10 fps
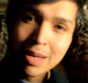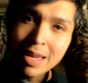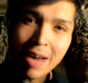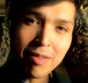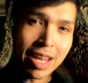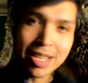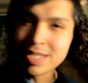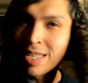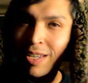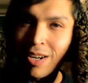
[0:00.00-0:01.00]
have an
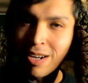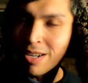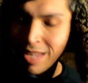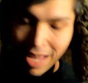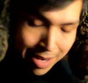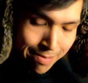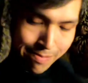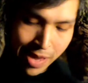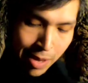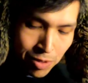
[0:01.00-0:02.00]
SD card and
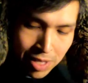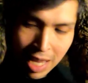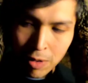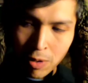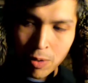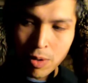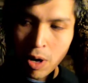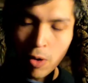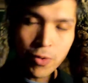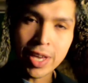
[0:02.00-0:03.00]
be able to download
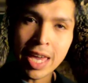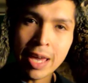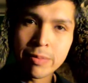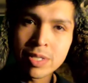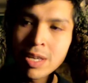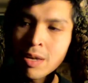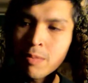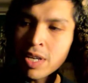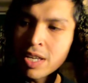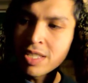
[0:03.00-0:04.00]
all the games,
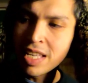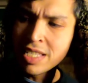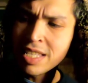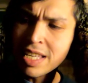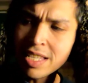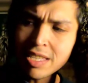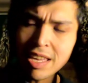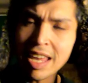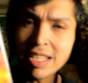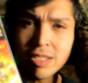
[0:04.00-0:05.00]
because it says that it
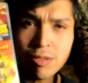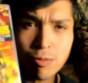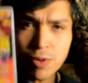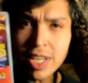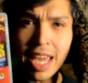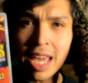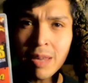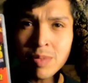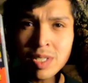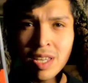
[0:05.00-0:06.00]
has 3
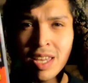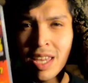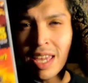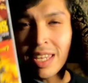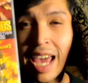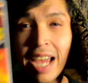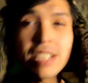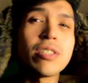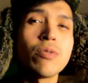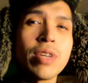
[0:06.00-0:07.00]
games. It
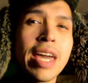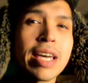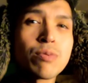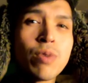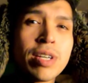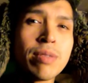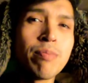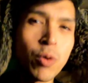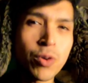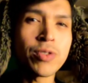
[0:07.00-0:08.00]
actually only has 1.
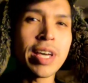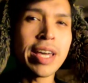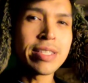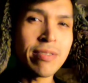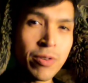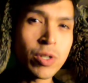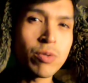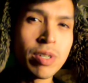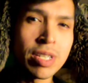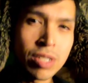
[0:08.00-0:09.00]
Borderlands, the first
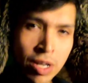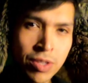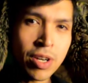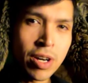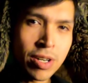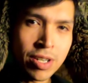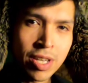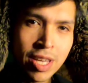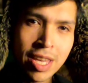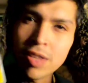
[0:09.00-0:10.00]
one, is on the cart,
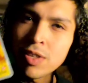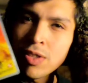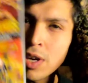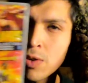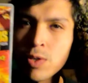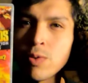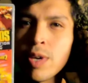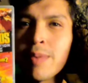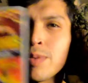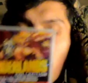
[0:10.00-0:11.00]
and then the other 2 games you